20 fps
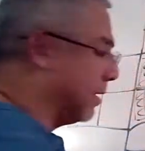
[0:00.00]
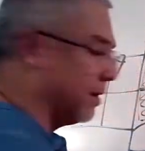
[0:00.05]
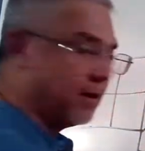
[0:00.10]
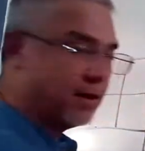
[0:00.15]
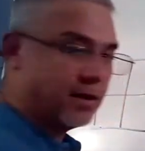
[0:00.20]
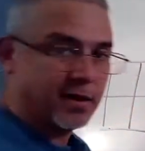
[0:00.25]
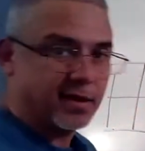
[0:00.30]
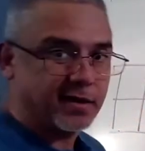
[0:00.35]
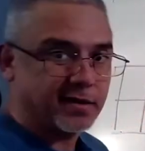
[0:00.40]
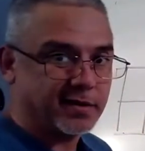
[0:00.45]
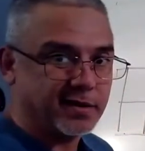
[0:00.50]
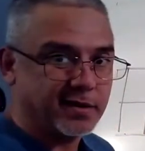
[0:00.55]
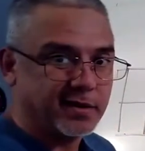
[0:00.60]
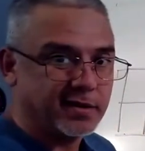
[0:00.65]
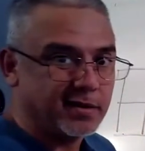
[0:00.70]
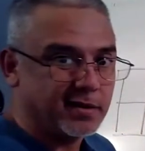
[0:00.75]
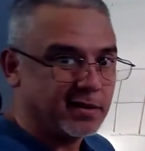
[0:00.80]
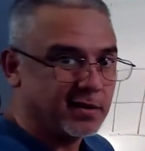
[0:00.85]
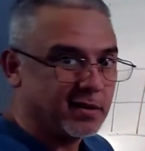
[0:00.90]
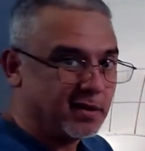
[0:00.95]
all
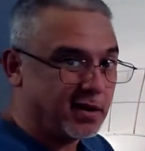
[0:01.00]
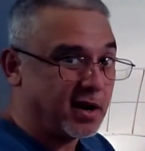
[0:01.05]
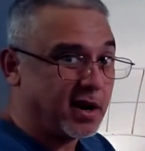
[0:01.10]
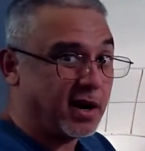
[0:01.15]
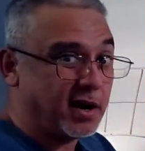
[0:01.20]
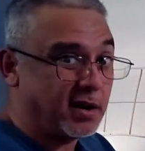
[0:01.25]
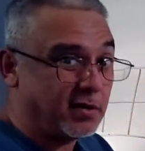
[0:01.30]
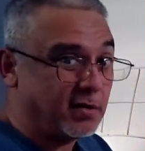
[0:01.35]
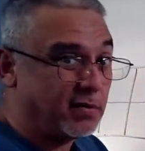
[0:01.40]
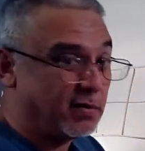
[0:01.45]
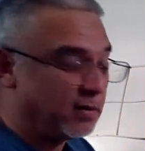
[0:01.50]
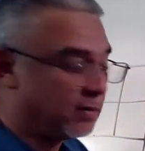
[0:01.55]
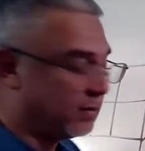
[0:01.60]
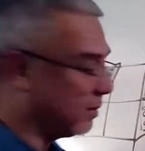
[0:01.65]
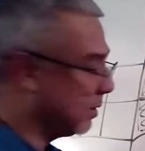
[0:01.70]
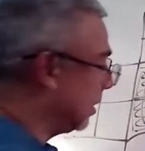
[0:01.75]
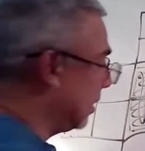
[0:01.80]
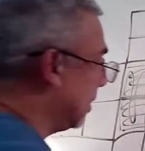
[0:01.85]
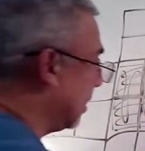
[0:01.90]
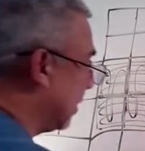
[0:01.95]
right.
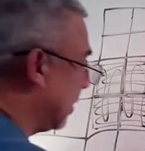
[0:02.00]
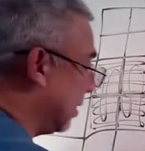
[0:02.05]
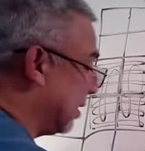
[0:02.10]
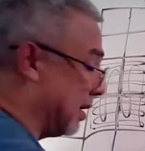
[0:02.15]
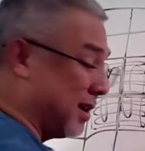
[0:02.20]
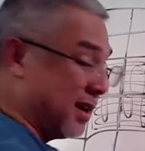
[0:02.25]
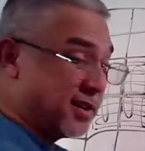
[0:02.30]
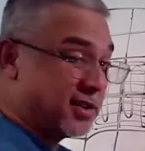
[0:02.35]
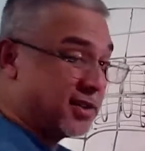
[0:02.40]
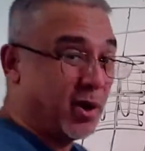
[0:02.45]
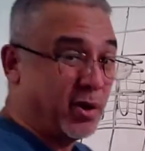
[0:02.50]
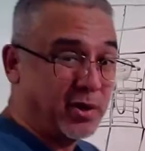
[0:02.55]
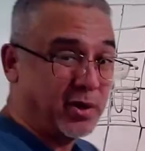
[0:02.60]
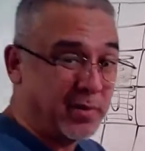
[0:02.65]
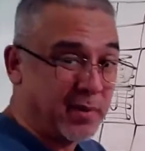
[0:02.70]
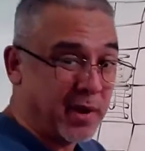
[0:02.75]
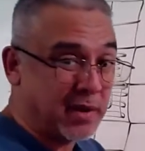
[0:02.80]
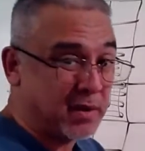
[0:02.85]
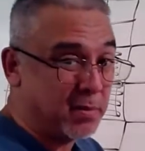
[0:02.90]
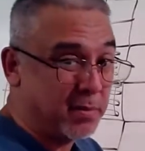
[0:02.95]
Told you I'm
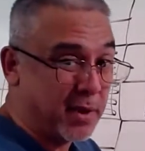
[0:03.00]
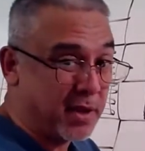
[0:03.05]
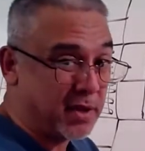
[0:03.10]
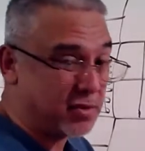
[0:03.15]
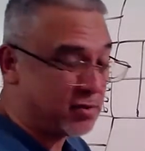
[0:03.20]
not the best